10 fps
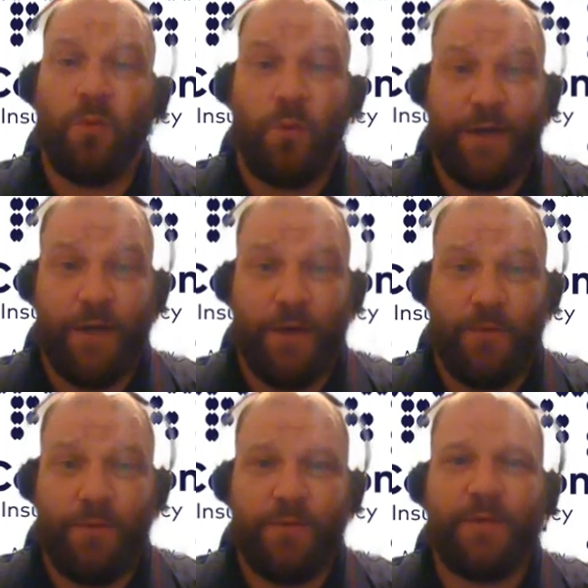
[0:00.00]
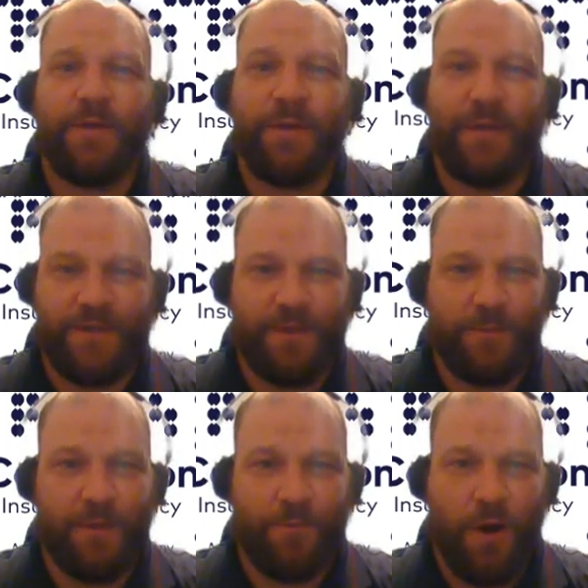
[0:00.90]
window gets to
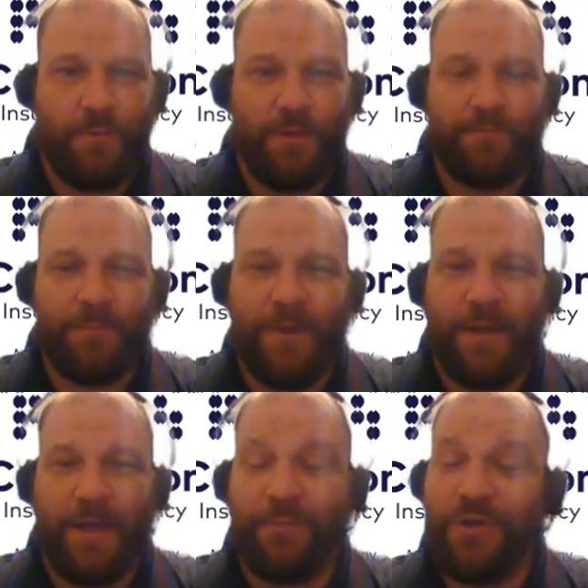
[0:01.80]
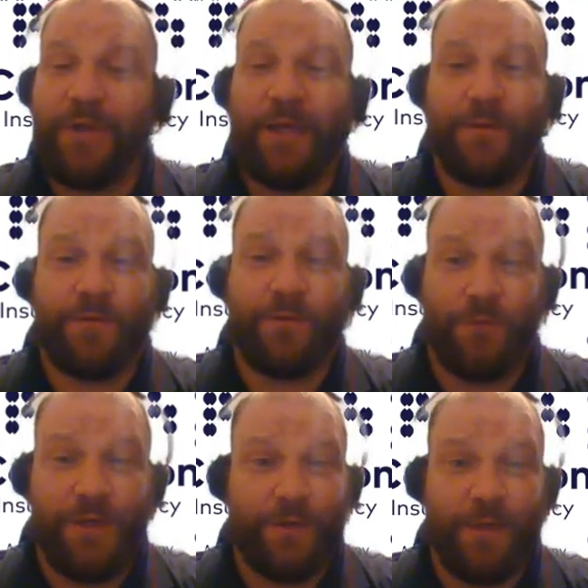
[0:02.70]
be a problem. Um, you get
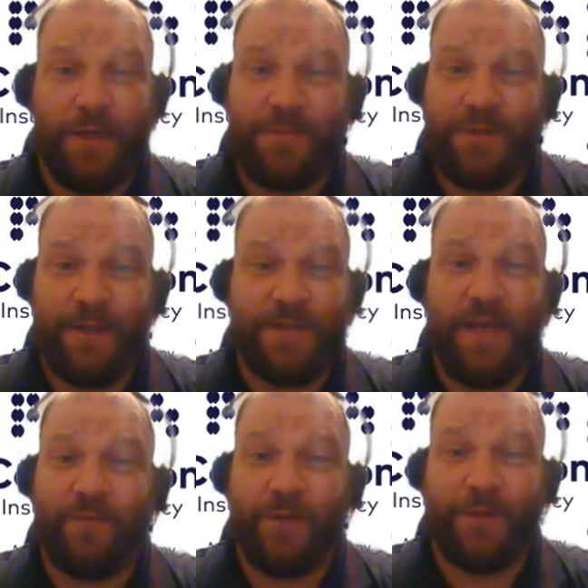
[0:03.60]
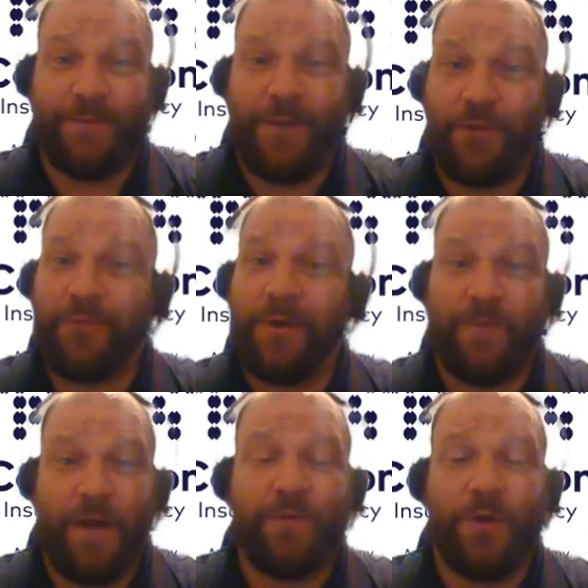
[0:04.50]
three claims inside of a, a three to
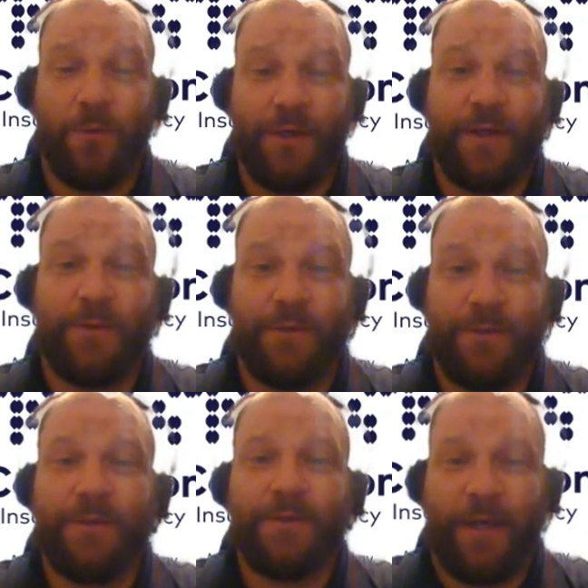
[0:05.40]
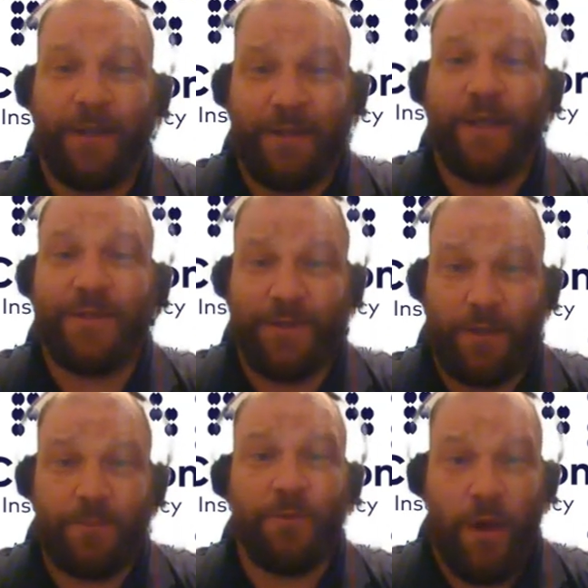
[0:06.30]
five year window, like it's
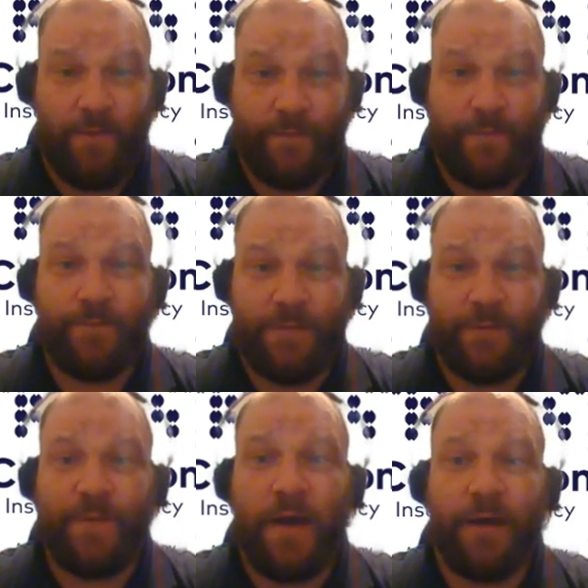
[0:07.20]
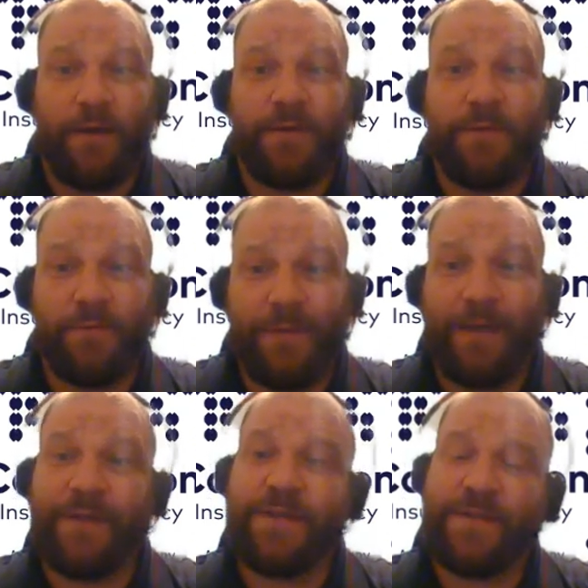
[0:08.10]
going to be rough to find
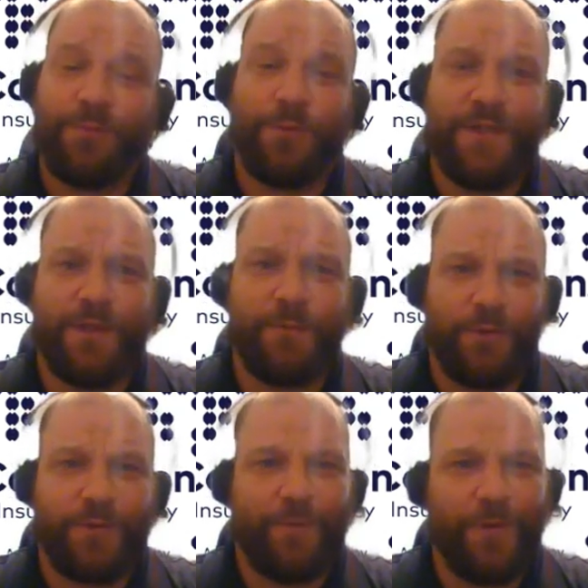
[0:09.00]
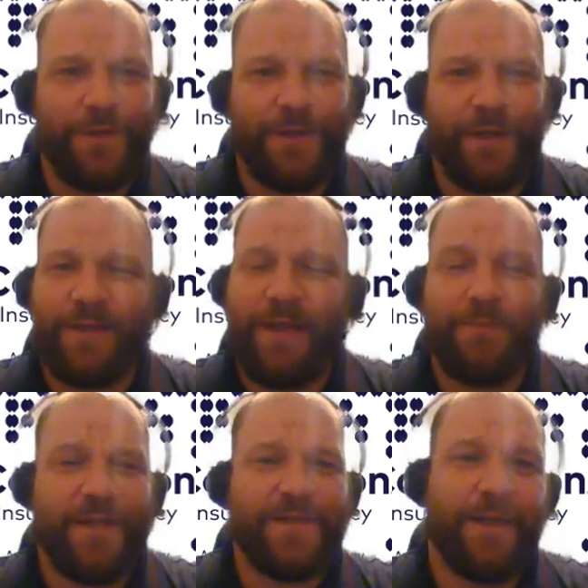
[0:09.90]
at least reasonable coverage. Like I'm
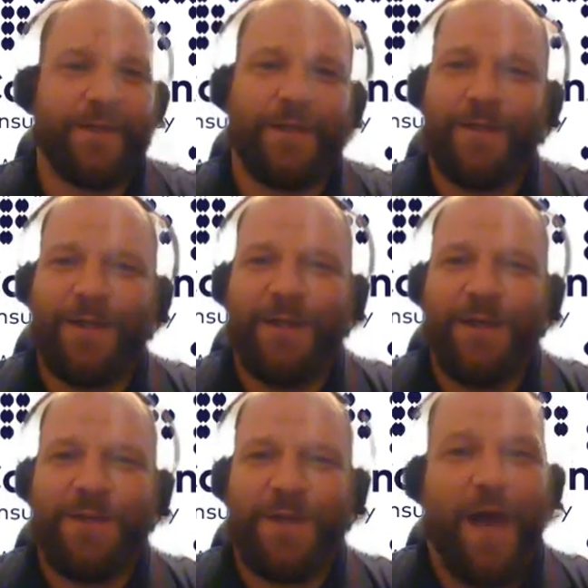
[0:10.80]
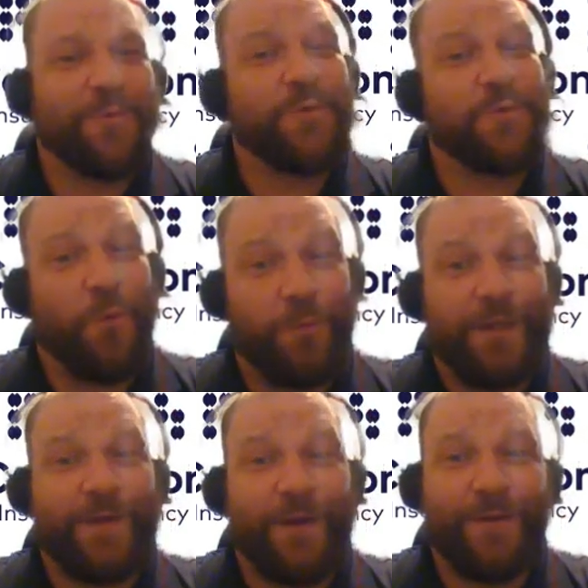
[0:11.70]
not saying the, the options won't
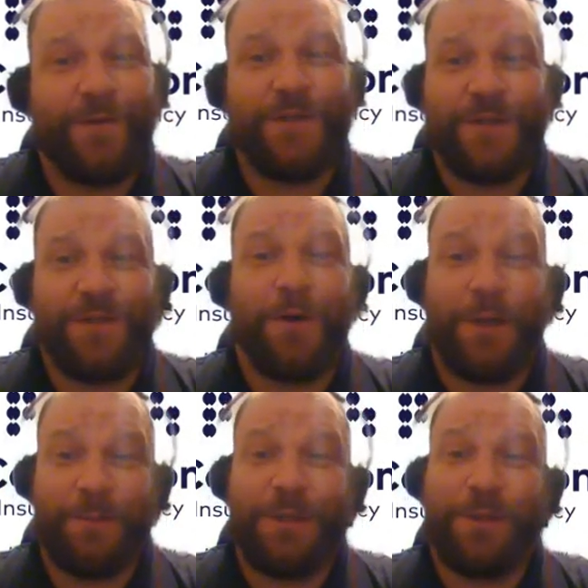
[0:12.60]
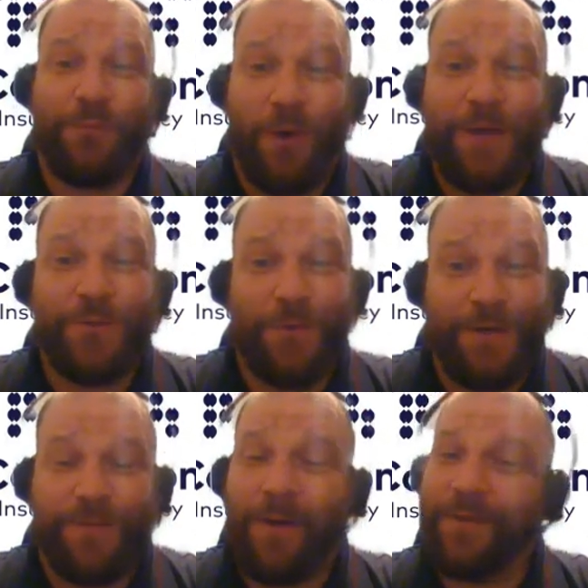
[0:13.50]
be there. They just aren't going to be in the price
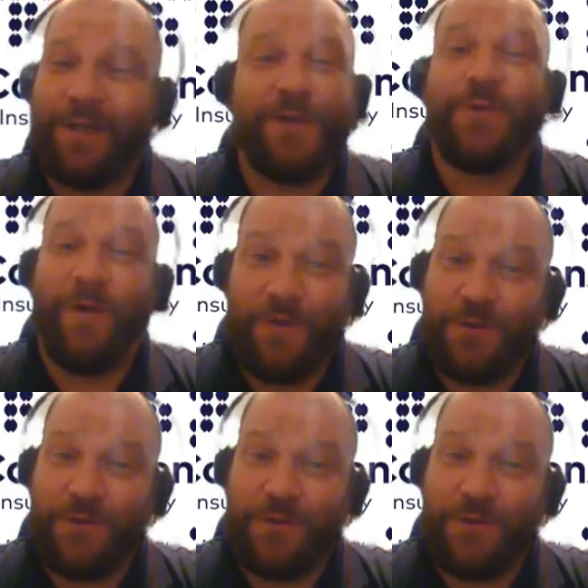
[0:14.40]
range probably either of us